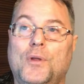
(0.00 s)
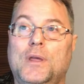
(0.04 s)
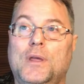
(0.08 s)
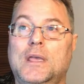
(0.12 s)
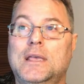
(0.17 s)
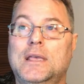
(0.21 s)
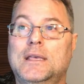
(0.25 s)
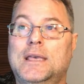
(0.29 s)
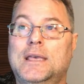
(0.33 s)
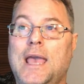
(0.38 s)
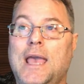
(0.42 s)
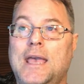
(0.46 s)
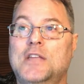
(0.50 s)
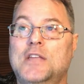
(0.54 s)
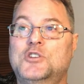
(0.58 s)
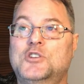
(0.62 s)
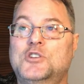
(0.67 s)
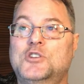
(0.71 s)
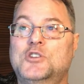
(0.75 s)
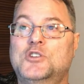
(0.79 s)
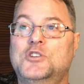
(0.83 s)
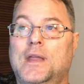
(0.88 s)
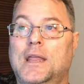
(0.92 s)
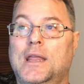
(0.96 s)
that's being revealed.
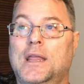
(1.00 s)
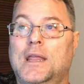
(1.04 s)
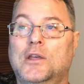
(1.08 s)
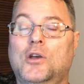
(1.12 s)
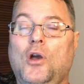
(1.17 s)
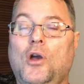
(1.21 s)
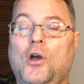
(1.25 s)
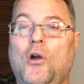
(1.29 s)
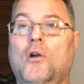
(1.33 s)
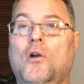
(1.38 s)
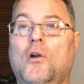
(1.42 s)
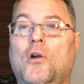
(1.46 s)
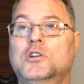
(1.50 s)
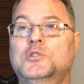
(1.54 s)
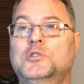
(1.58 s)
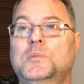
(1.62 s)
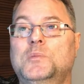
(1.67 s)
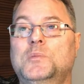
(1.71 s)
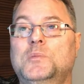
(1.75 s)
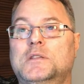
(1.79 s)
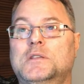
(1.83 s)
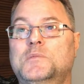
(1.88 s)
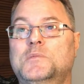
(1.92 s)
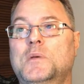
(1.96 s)
Look at
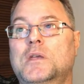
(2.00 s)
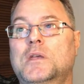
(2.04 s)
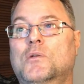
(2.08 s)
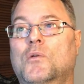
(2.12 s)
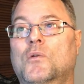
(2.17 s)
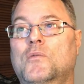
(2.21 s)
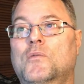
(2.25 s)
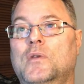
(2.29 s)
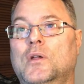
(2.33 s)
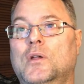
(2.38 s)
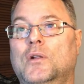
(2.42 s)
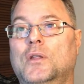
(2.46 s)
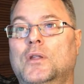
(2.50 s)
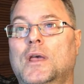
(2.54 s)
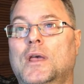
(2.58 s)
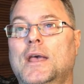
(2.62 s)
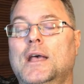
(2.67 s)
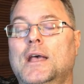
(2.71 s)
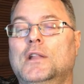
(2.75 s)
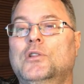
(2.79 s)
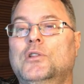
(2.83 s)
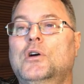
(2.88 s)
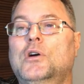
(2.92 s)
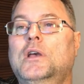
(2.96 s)
verses 12 through
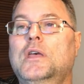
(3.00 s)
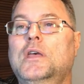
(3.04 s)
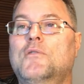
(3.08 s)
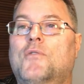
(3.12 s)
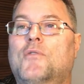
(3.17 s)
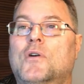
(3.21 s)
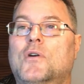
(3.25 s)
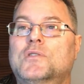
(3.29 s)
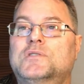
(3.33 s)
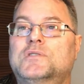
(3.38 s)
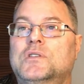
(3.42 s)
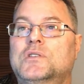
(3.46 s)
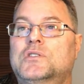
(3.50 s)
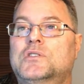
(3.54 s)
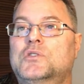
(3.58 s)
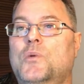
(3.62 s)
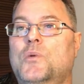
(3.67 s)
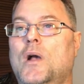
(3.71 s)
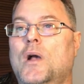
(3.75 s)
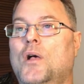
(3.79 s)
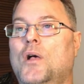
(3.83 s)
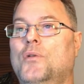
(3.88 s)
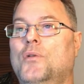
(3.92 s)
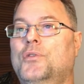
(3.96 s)
14
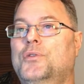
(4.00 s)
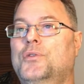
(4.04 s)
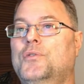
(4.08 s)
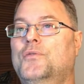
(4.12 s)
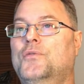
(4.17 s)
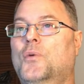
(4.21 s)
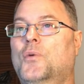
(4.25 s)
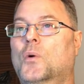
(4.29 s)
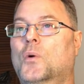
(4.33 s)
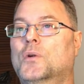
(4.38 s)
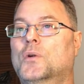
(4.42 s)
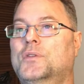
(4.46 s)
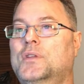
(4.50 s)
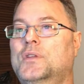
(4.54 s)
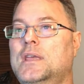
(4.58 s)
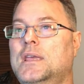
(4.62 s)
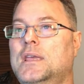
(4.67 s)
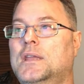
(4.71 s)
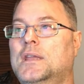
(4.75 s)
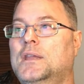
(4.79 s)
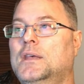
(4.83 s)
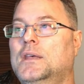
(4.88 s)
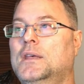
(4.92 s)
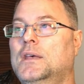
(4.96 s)
again, just for a moment
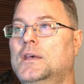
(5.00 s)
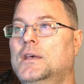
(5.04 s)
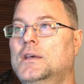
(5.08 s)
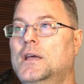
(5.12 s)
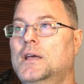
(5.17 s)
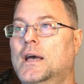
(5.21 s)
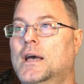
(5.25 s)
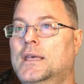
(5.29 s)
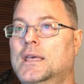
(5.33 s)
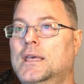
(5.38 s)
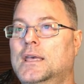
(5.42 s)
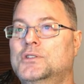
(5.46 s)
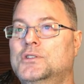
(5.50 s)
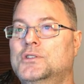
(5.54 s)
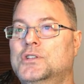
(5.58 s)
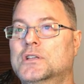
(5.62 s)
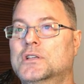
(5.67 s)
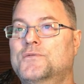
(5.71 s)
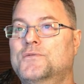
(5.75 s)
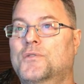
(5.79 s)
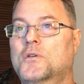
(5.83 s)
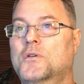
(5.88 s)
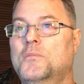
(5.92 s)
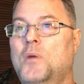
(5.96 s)
12 through 14.
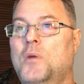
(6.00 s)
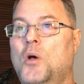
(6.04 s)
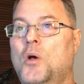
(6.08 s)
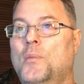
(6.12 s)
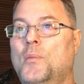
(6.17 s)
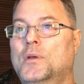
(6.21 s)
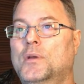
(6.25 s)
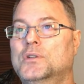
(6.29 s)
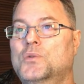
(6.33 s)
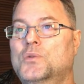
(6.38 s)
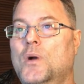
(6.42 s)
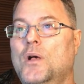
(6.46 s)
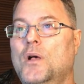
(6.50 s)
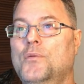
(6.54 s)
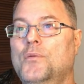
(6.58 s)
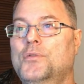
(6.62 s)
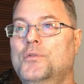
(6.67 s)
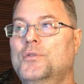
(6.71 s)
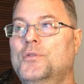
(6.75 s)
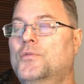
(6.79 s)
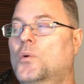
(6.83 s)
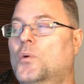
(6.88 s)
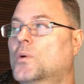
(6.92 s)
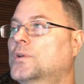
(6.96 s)

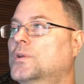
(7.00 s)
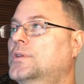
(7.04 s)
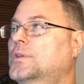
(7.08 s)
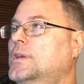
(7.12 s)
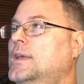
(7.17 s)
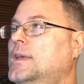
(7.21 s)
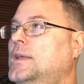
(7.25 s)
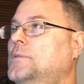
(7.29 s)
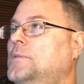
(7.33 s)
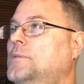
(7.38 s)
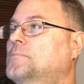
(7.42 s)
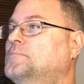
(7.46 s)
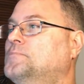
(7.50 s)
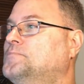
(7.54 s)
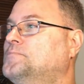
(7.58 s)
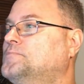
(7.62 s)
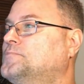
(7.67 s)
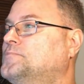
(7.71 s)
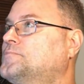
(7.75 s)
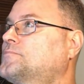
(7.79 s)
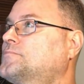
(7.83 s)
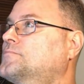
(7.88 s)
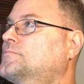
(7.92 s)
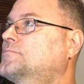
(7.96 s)
I'm going to see if I can
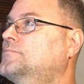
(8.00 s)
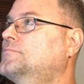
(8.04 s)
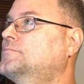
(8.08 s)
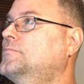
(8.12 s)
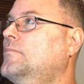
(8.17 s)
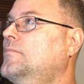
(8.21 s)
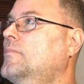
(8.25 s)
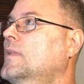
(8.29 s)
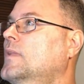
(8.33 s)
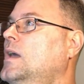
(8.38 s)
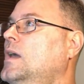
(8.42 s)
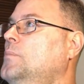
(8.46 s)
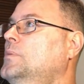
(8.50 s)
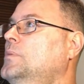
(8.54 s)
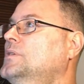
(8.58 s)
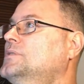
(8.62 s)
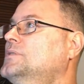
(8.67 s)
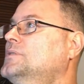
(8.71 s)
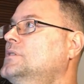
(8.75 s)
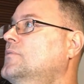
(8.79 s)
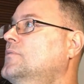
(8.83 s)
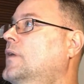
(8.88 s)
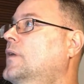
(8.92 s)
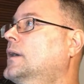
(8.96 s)
highlight it
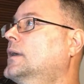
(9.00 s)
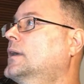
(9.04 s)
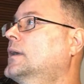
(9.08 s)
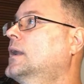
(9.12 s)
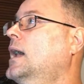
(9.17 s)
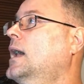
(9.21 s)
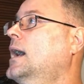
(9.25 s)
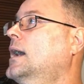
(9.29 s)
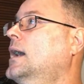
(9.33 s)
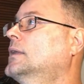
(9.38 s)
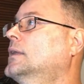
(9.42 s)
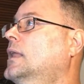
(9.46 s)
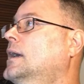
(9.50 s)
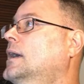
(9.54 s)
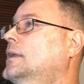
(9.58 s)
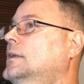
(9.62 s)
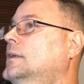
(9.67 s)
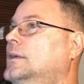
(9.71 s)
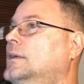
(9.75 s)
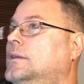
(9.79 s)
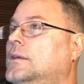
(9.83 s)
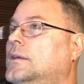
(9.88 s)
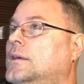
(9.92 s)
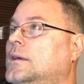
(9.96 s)
for everyone as
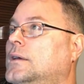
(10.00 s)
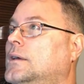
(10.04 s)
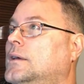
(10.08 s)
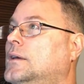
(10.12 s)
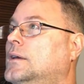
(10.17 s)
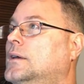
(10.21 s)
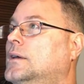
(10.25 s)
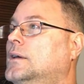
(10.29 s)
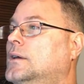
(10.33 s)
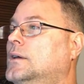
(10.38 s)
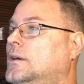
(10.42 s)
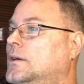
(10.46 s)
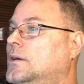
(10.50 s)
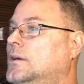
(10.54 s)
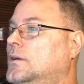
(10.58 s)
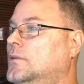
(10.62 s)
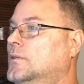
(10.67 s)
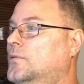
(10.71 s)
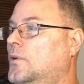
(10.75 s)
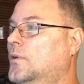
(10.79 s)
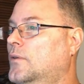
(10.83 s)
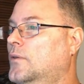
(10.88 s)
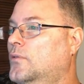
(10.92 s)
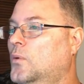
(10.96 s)
well. Where did that
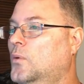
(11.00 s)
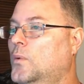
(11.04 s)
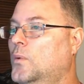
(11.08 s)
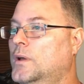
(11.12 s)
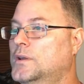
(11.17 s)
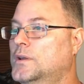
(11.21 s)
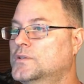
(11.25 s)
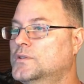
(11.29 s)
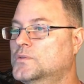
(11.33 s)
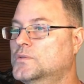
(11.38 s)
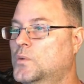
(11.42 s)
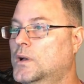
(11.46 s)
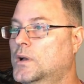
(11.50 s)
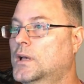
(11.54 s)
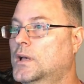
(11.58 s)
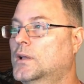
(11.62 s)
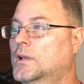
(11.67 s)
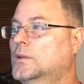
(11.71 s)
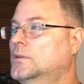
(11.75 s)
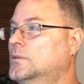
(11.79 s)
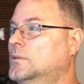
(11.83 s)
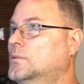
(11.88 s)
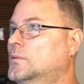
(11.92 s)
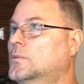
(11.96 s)
pat the scripture
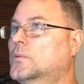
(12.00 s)
go?